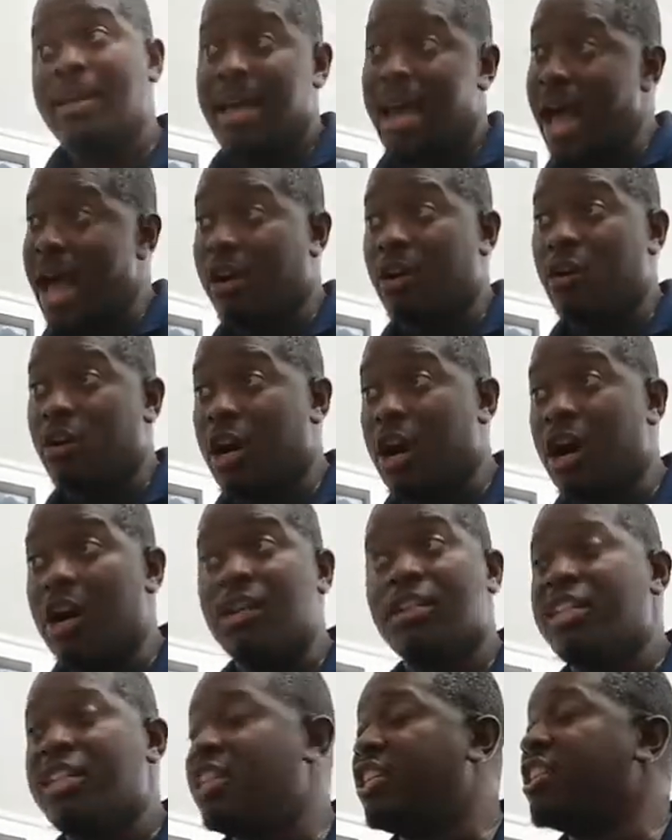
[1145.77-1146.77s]
I go to
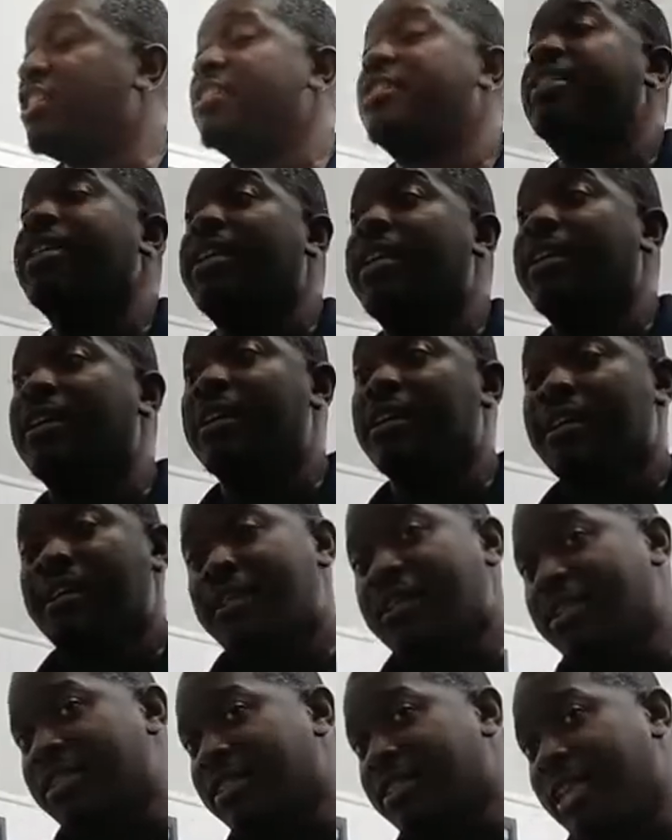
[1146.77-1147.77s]
her. He couldn't see it.
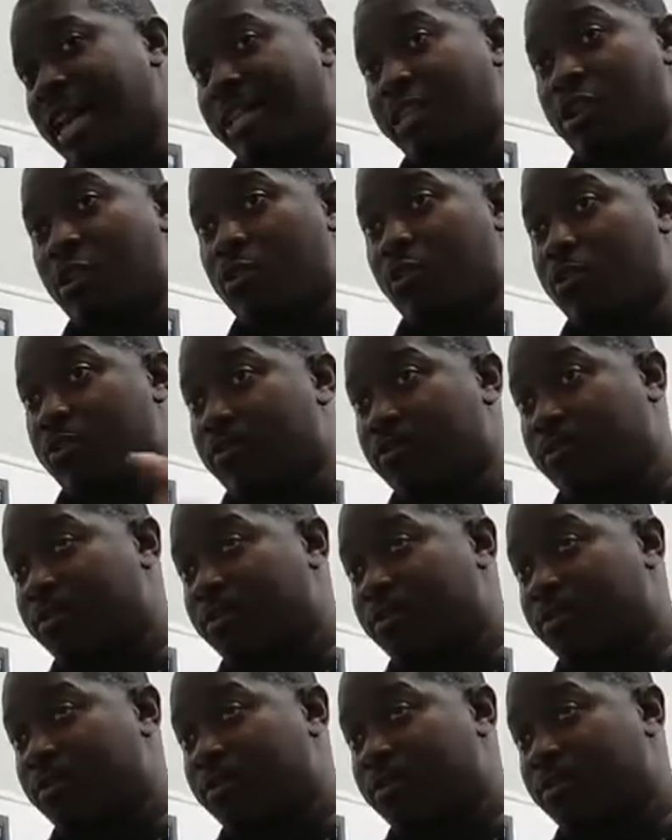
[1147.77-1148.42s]
She's like, yo,